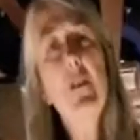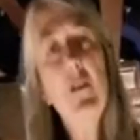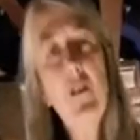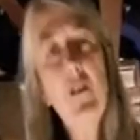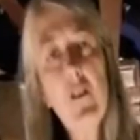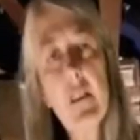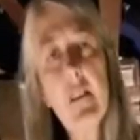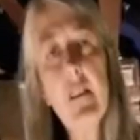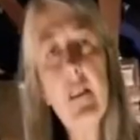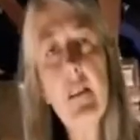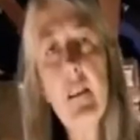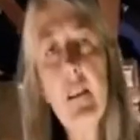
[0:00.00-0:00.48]

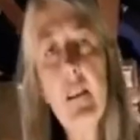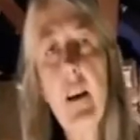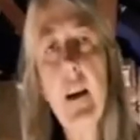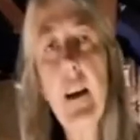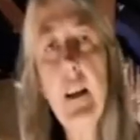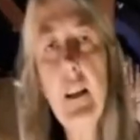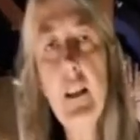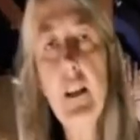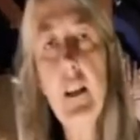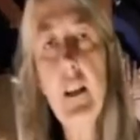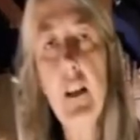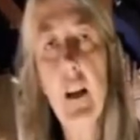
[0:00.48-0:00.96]
But just
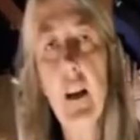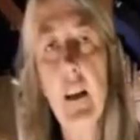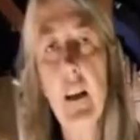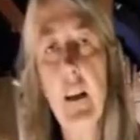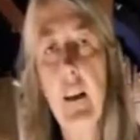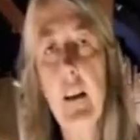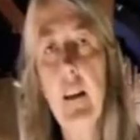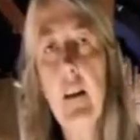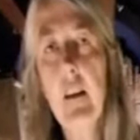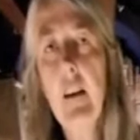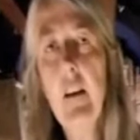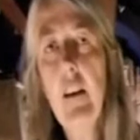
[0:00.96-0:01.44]

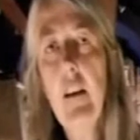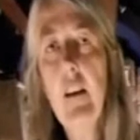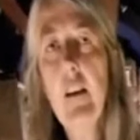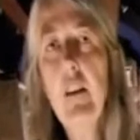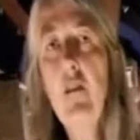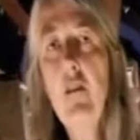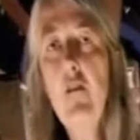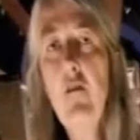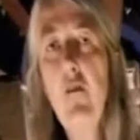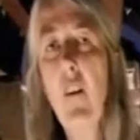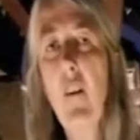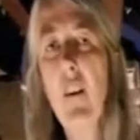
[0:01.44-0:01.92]
occasionally,
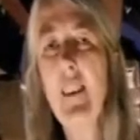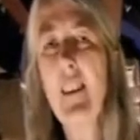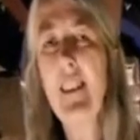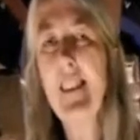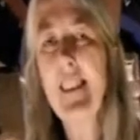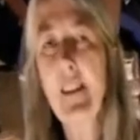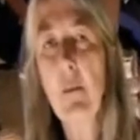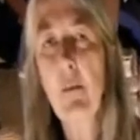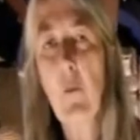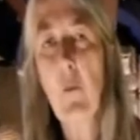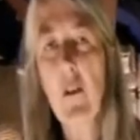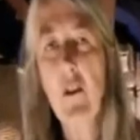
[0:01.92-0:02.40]
you
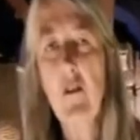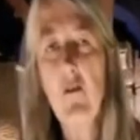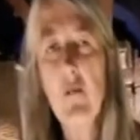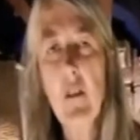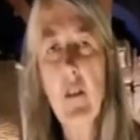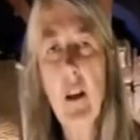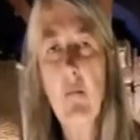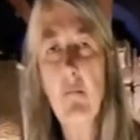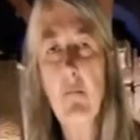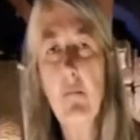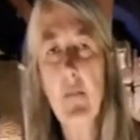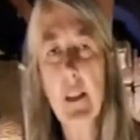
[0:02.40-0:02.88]
find
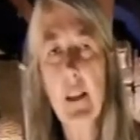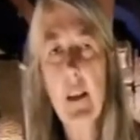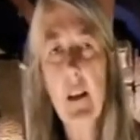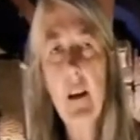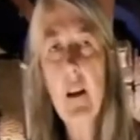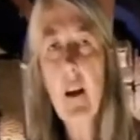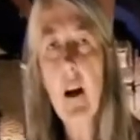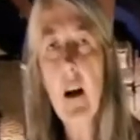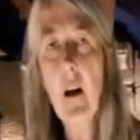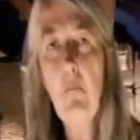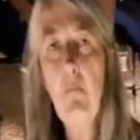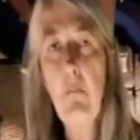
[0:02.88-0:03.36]
someone who
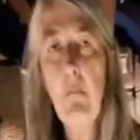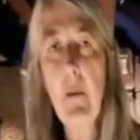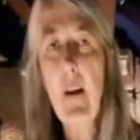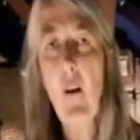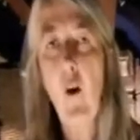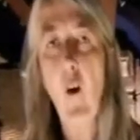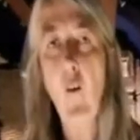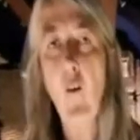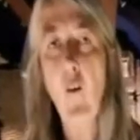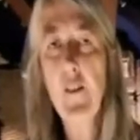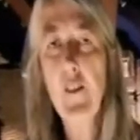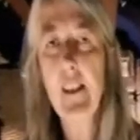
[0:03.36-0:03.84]
comes a
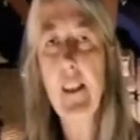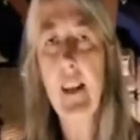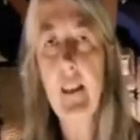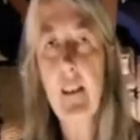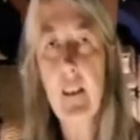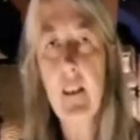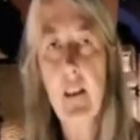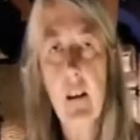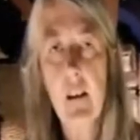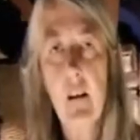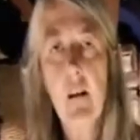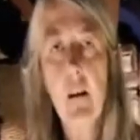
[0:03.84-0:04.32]
bit
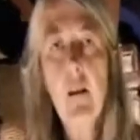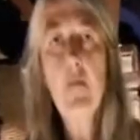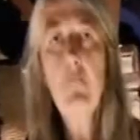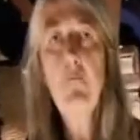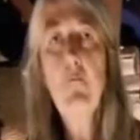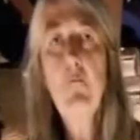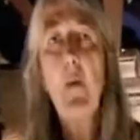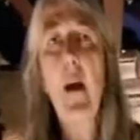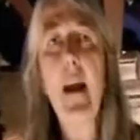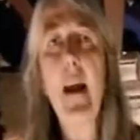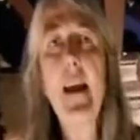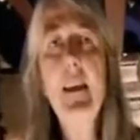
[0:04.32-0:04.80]
off-centre,
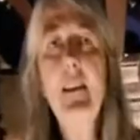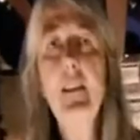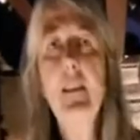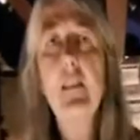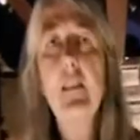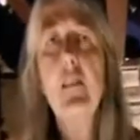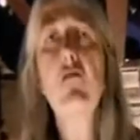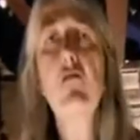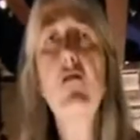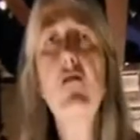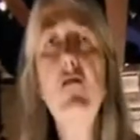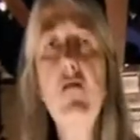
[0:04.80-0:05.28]

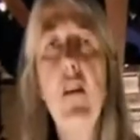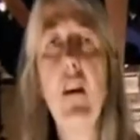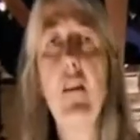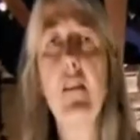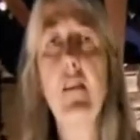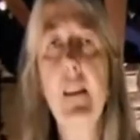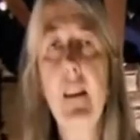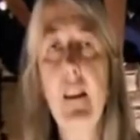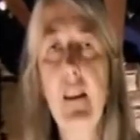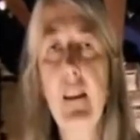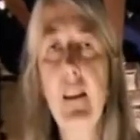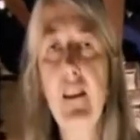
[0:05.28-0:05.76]
breaks through
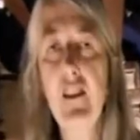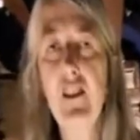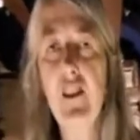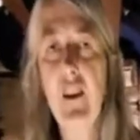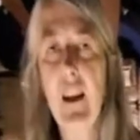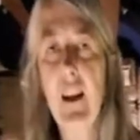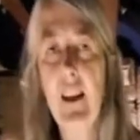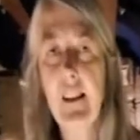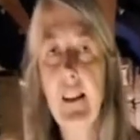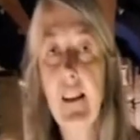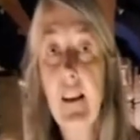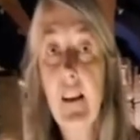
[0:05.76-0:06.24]
those
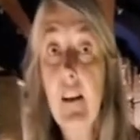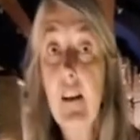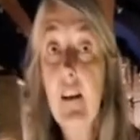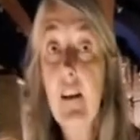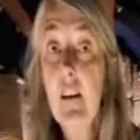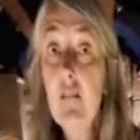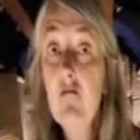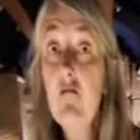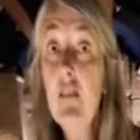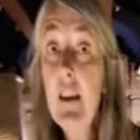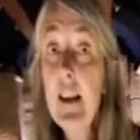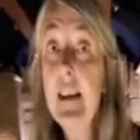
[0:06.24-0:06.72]
cliches,
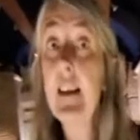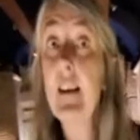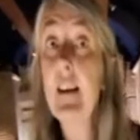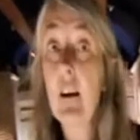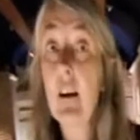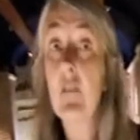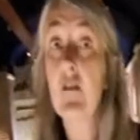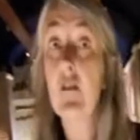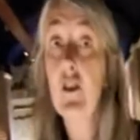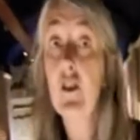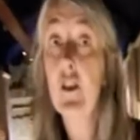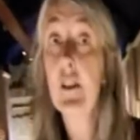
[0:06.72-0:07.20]
and
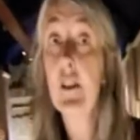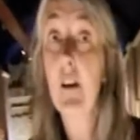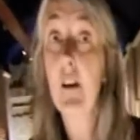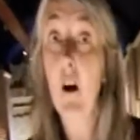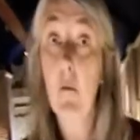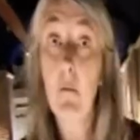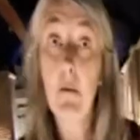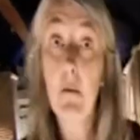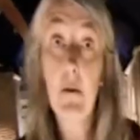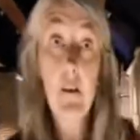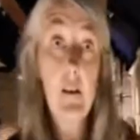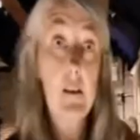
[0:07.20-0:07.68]
really
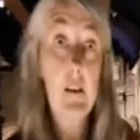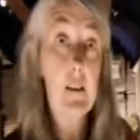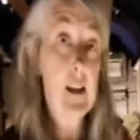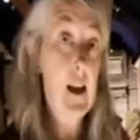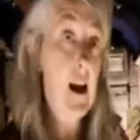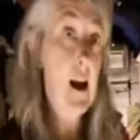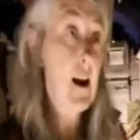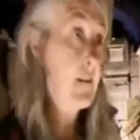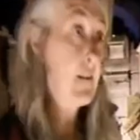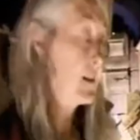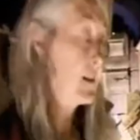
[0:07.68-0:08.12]
conjures up a